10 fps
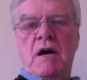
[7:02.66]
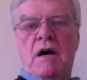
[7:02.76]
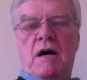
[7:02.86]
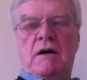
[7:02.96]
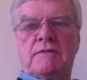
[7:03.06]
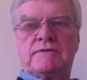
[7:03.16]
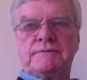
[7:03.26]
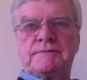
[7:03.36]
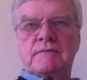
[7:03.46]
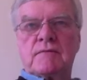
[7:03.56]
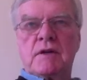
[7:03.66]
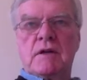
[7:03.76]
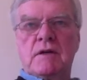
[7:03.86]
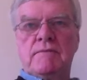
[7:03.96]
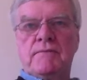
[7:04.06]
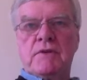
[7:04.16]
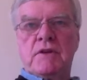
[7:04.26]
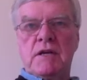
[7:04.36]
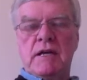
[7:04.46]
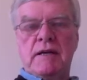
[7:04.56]
of
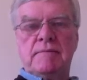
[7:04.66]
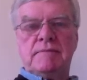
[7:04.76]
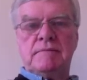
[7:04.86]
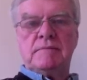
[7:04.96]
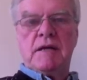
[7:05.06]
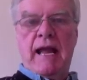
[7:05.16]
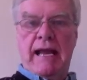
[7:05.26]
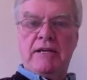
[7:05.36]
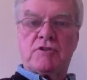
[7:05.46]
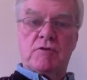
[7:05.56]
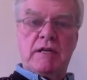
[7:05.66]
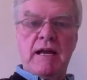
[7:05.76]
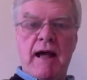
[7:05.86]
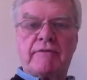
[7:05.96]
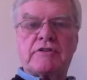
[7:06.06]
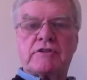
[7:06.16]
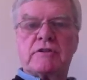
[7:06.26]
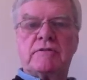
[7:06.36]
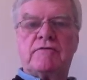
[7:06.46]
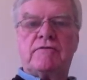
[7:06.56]
the A's or the F's,
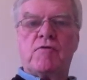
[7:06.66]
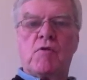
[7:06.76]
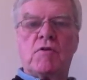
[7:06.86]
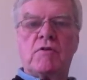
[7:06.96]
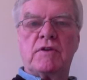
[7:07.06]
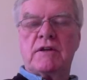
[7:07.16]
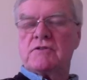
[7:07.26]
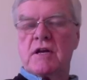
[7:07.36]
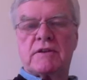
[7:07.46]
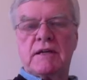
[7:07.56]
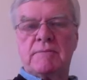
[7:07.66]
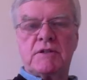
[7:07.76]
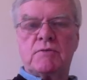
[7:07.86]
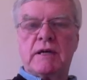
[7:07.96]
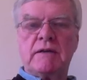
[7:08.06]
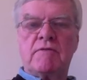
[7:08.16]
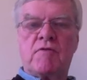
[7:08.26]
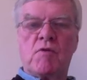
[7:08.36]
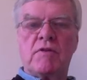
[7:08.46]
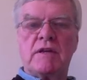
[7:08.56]
there's nothing in between,
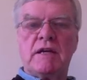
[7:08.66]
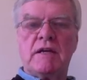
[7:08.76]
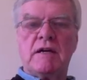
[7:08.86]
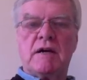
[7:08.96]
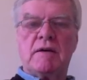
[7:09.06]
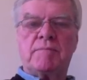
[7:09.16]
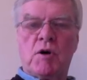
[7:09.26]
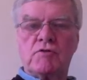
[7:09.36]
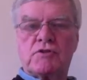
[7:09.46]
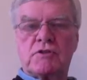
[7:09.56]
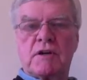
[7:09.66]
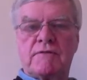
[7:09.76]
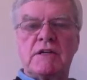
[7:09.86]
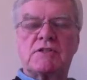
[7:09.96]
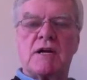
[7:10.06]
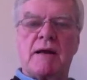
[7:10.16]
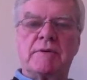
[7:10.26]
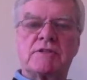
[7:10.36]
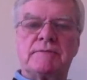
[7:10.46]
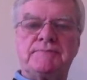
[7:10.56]
for the posts of the
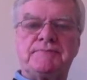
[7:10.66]
assignments,